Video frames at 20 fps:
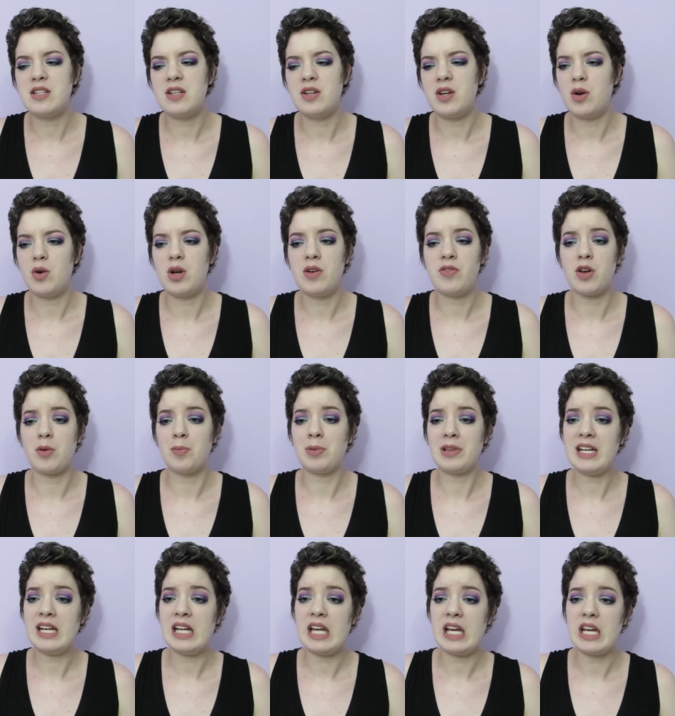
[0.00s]
you know, if you're
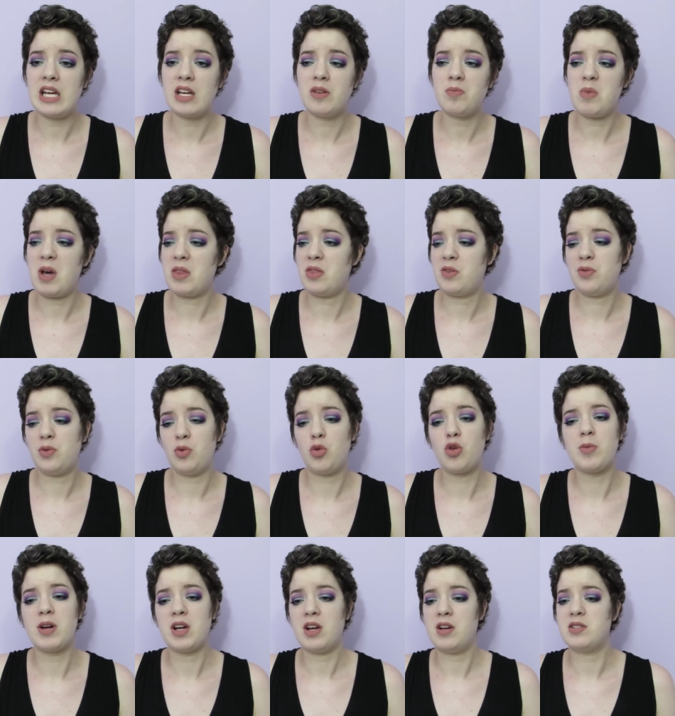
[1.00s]
bleeding on the
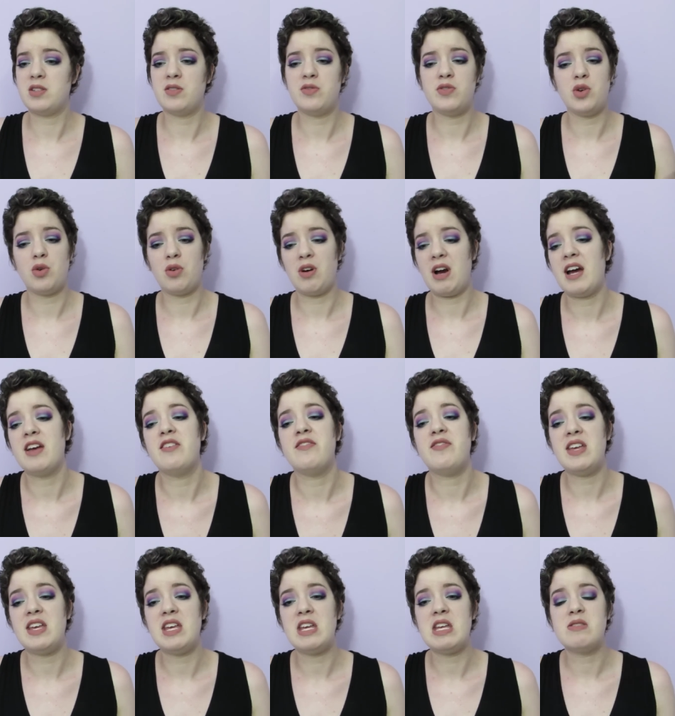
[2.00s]
floor because of your
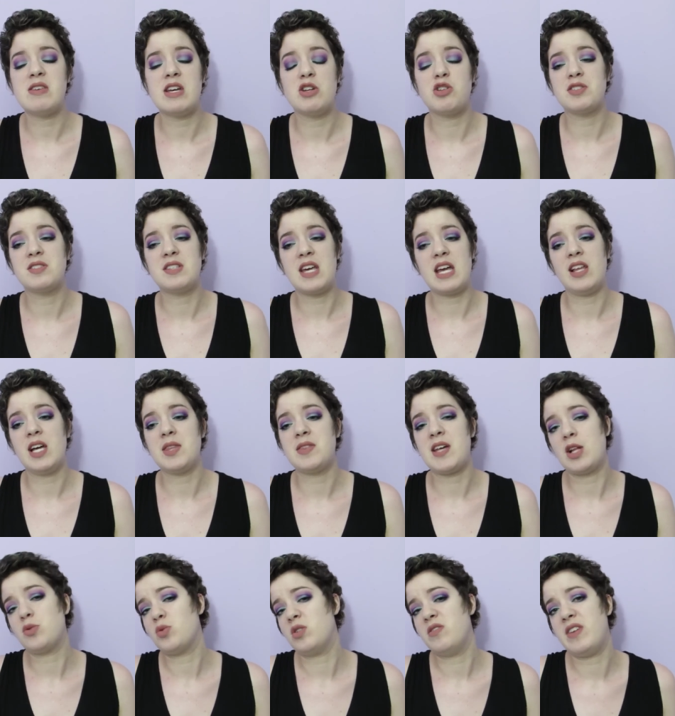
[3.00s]
IV, they just say, like,
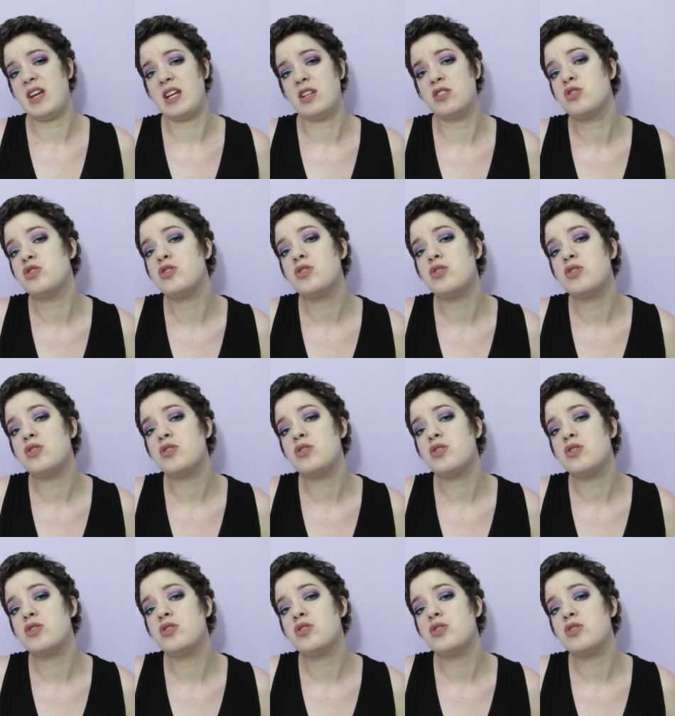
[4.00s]
that's what veins